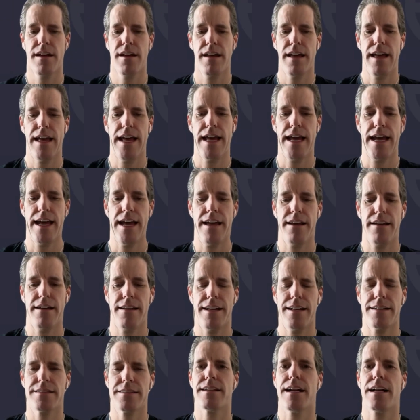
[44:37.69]
and
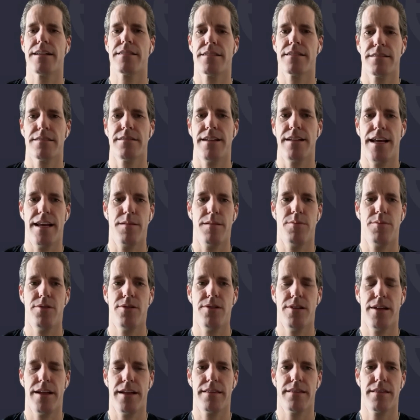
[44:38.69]
it's not sustainable.
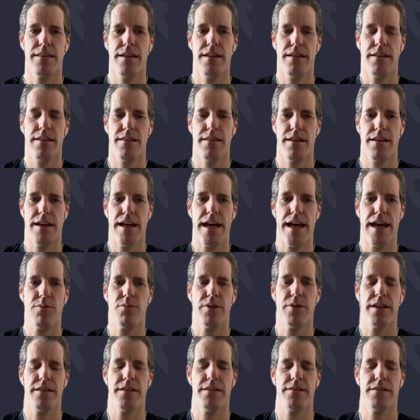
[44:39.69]
Like the the
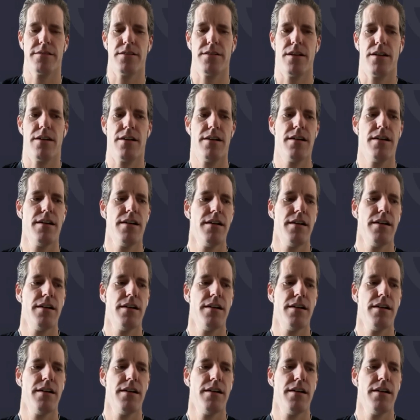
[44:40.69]
headwinds are.